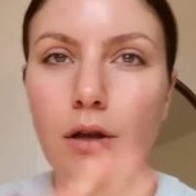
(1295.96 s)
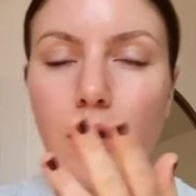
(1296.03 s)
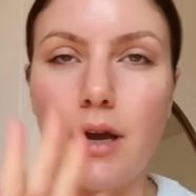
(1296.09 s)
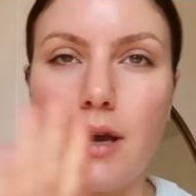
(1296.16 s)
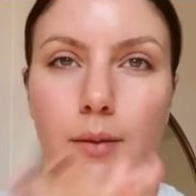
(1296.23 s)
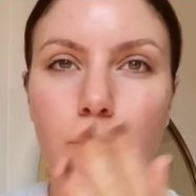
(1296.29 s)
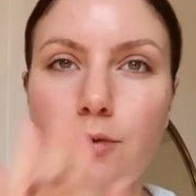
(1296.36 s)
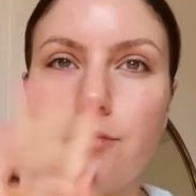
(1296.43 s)

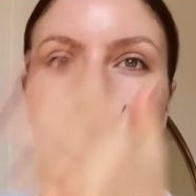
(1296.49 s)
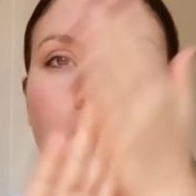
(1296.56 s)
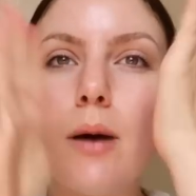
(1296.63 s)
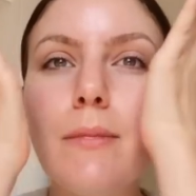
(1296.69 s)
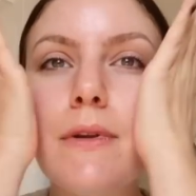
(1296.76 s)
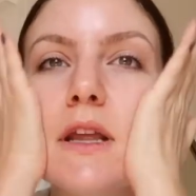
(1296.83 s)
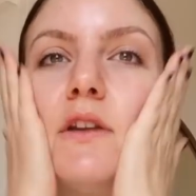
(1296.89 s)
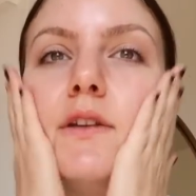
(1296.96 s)
for
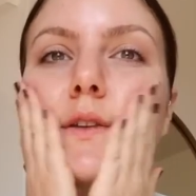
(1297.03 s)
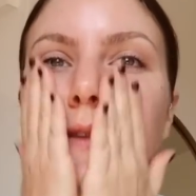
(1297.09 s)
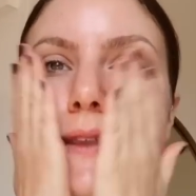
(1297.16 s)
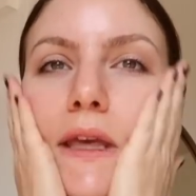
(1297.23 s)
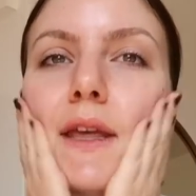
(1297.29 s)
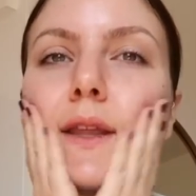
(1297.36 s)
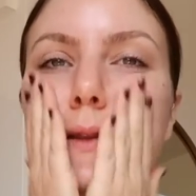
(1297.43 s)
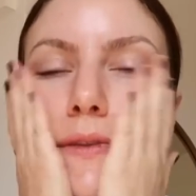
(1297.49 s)
combination
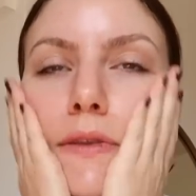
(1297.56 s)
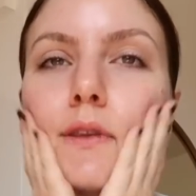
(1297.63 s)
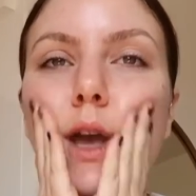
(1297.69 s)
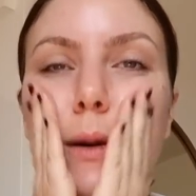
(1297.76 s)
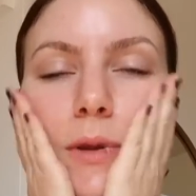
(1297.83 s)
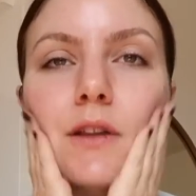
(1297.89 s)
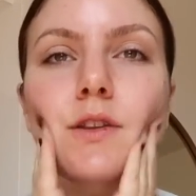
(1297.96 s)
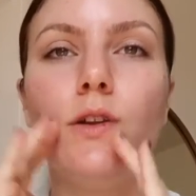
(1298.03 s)
skins.
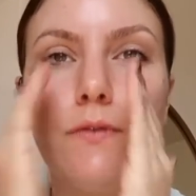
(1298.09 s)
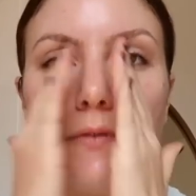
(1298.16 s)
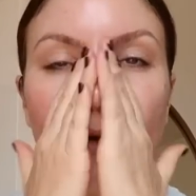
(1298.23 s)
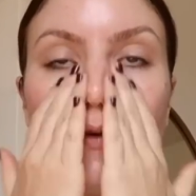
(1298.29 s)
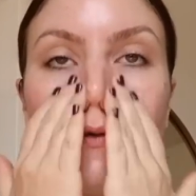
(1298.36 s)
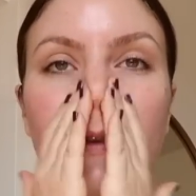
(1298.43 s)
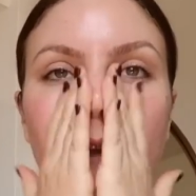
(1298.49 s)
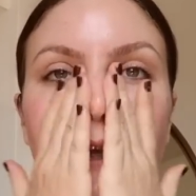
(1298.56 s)
I mean, it's good for
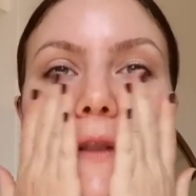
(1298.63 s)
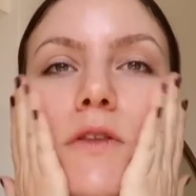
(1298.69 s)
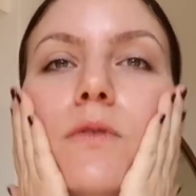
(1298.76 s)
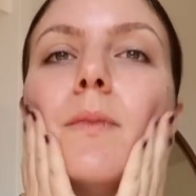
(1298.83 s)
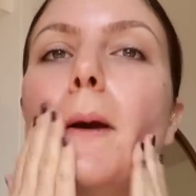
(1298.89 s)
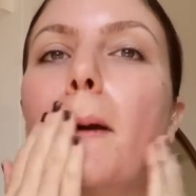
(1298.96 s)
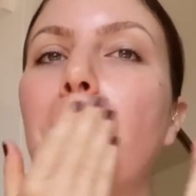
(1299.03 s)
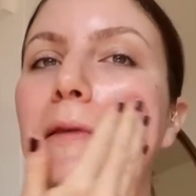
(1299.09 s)
all skins,
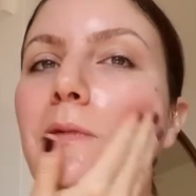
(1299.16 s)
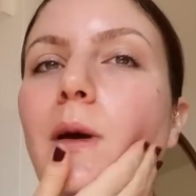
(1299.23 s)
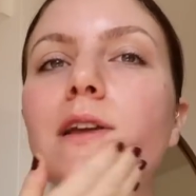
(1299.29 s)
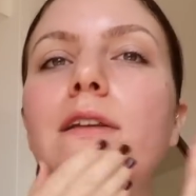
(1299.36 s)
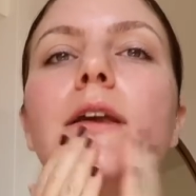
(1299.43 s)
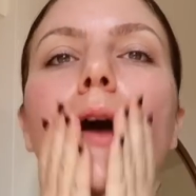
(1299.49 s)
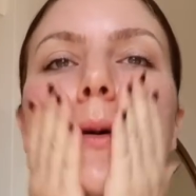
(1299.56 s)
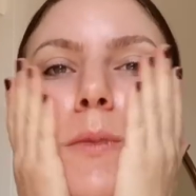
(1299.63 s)
but
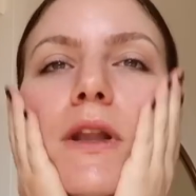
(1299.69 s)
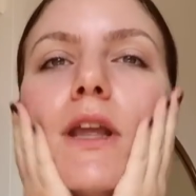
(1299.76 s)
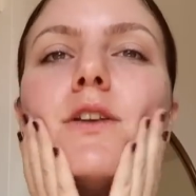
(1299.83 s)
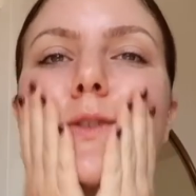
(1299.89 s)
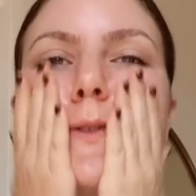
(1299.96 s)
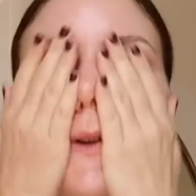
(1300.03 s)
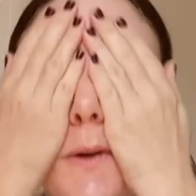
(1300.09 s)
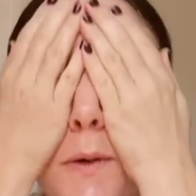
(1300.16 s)
especially
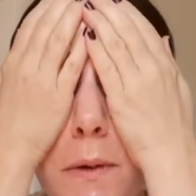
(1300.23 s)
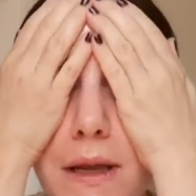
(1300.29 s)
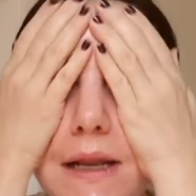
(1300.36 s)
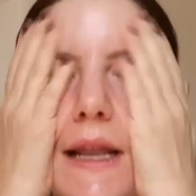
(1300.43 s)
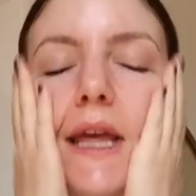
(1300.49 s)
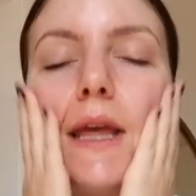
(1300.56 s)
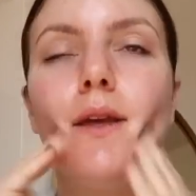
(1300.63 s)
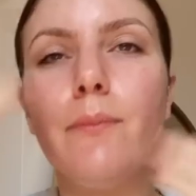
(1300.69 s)
combination and
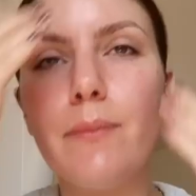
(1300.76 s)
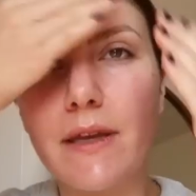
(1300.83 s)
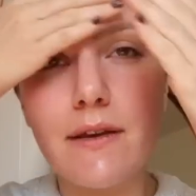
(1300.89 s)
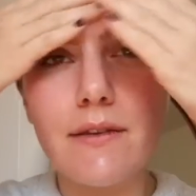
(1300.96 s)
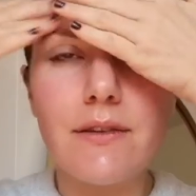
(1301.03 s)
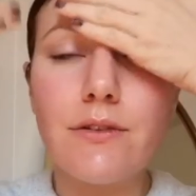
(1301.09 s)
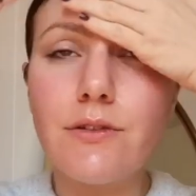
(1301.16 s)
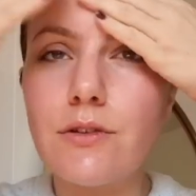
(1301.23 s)
oily,
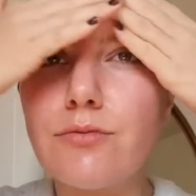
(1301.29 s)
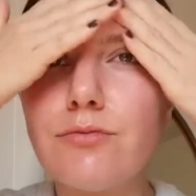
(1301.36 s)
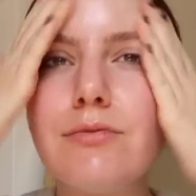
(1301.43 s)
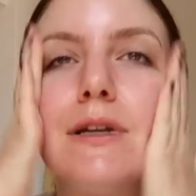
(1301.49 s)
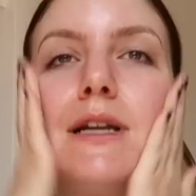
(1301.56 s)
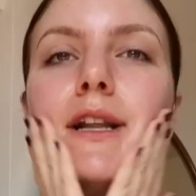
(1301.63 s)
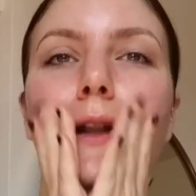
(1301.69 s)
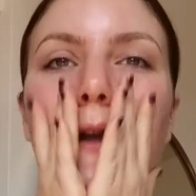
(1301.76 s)
because it's just
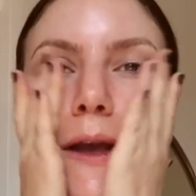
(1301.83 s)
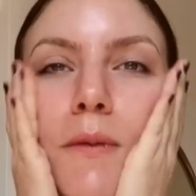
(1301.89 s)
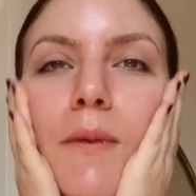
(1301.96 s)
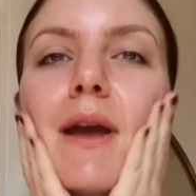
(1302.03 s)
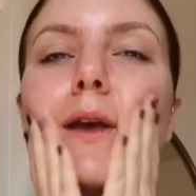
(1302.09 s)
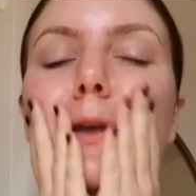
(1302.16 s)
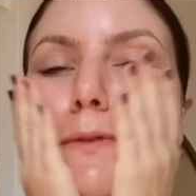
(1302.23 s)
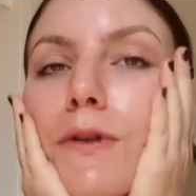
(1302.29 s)
really
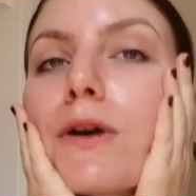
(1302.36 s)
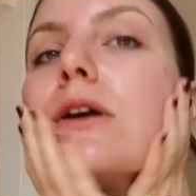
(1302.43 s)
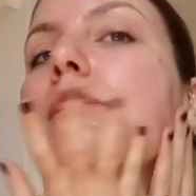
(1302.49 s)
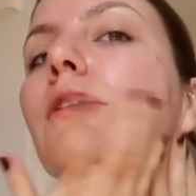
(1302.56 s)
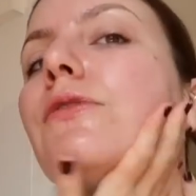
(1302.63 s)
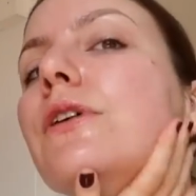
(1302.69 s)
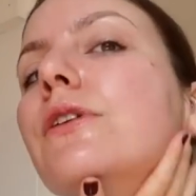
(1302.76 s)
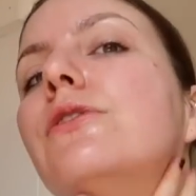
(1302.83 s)
lightweight. It's not
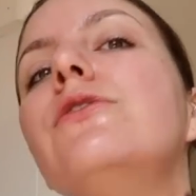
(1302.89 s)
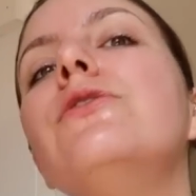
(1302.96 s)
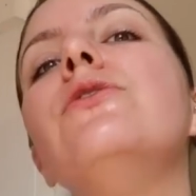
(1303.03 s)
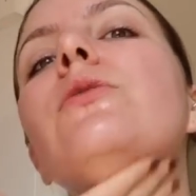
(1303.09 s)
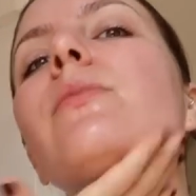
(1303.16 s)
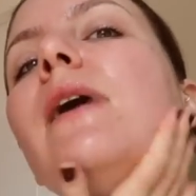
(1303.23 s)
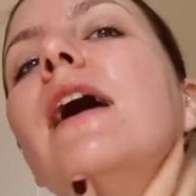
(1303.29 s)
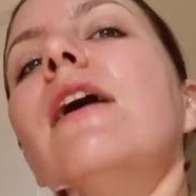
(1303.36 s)
going to feel
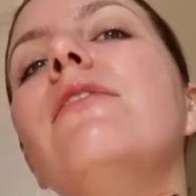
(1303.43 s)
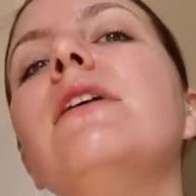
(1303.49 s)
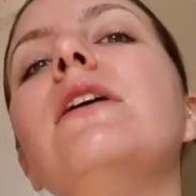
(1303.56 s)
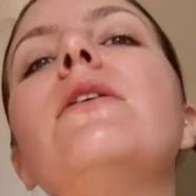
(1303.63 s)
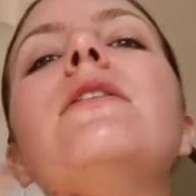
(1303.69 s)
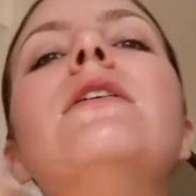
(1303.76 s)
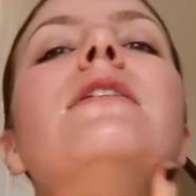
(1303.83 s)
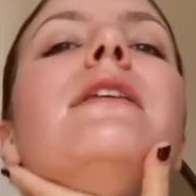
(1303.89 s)
super heavy
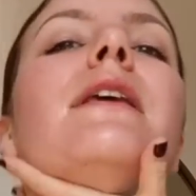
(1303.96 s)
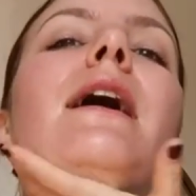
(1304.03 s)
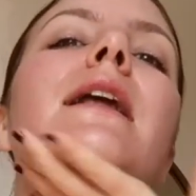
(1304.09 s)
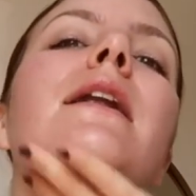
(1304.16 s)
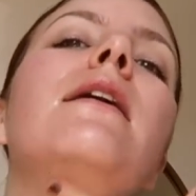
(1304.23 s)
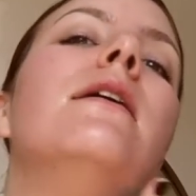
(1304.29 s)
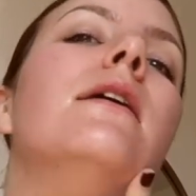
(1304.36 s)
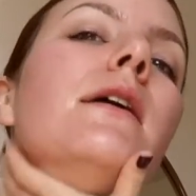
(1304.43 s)
on the
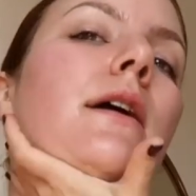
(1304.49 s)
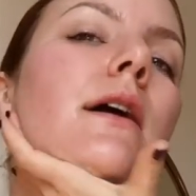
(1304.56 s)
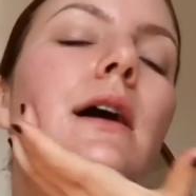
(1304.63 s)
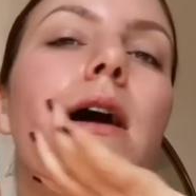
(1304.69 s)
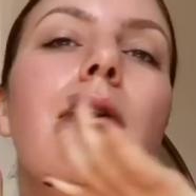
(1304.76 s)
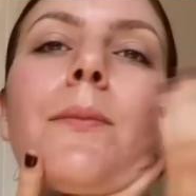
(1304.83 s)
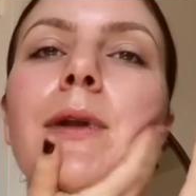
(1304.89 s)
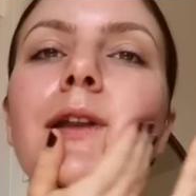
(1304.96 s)
skin,
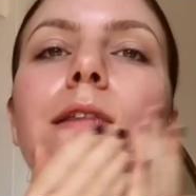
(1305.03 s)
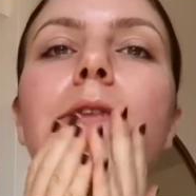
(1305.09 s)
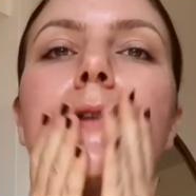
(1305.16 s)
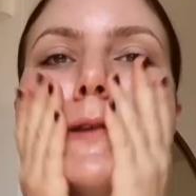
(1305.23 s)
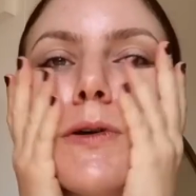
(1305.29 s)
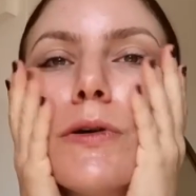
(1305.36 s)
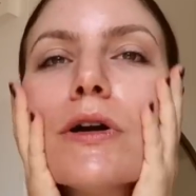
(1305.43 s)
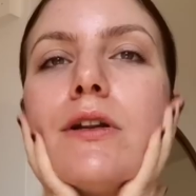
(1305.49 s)
but it's
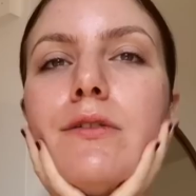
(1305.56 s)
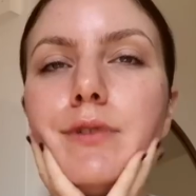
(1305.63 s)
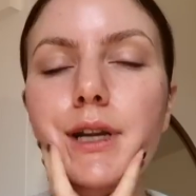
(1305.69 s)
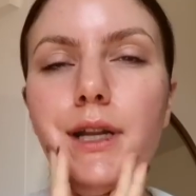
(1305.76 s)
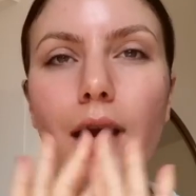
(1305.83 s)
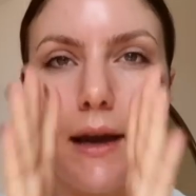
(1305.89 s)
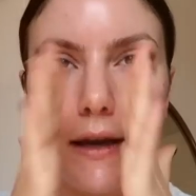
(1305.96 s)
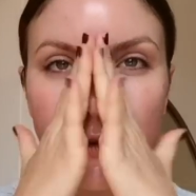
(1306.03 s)
still going to
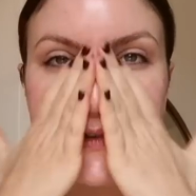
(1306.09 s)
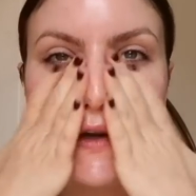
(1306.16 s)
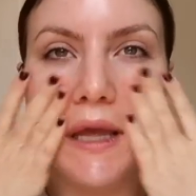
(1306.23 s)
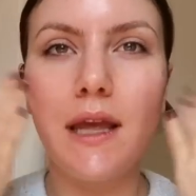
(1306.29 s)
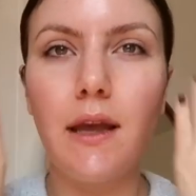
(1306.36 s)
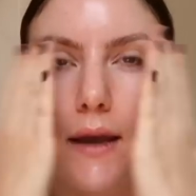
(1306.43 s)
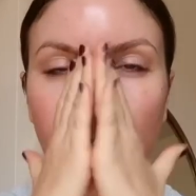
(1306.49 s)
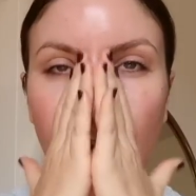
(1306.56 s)
really
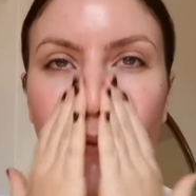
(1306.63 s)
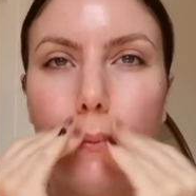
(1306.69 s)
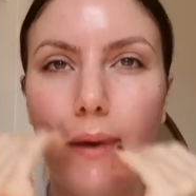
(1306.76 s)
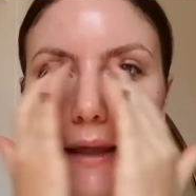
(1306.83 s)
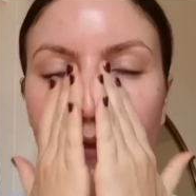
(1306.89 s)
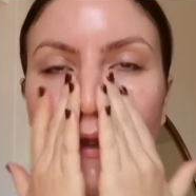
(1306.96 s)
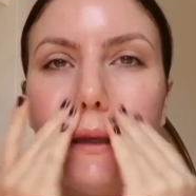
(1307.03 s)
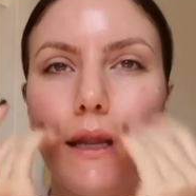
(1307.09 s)
hydrate, and
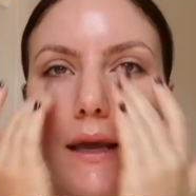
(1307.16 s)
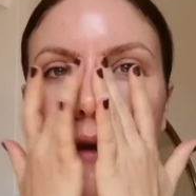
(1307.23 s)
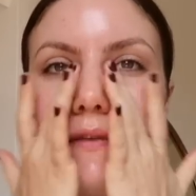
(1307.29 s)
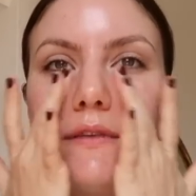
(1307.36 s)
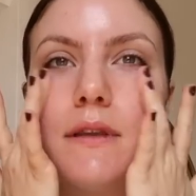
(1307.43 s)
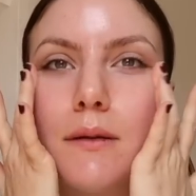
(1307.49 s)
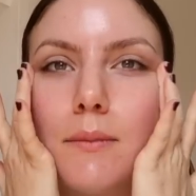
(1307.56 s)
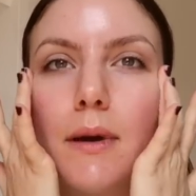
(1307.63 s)
that
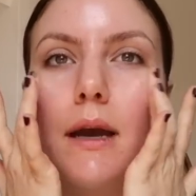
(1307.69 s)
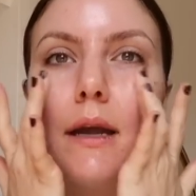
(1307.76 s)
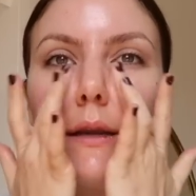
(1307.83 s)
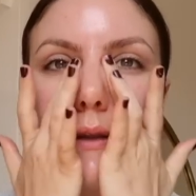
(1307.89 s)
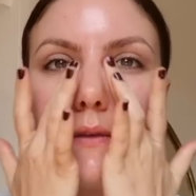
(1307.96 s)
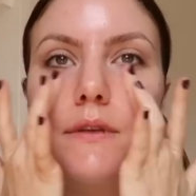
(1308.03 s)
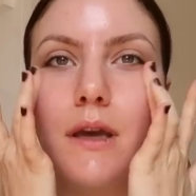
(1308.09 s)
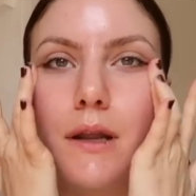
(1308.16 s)
niacinamide
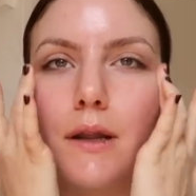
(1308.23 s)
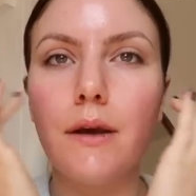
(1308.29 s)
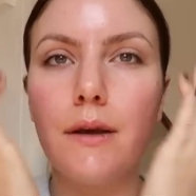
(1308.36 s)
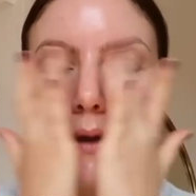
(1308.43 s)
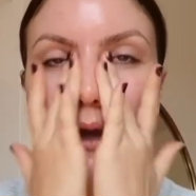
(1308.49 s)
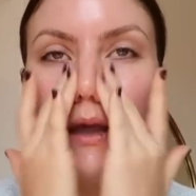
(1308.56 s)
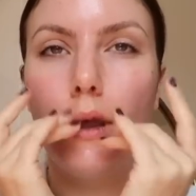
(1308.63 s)
is going to